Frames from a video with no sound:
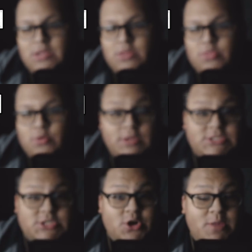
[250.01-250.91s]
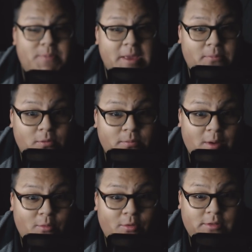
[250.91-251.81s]
through the security people
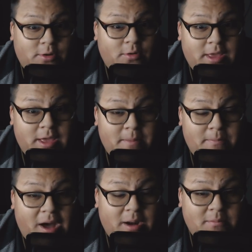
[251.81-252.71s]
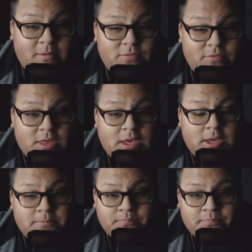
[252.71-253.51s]
that were literally at the bottom of the